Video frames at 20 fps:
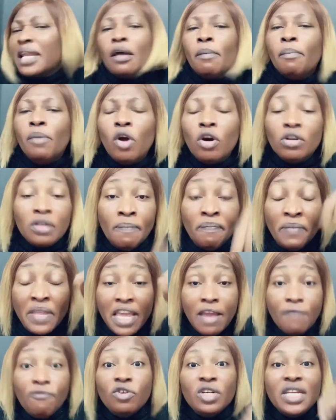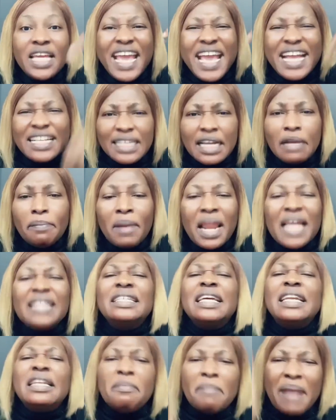by the blood. Even the agent
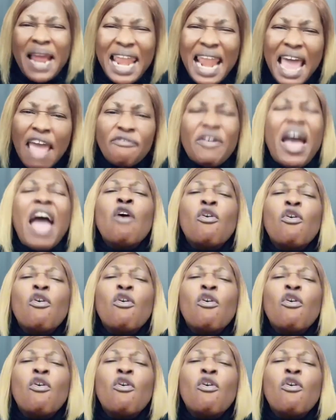planted in my life,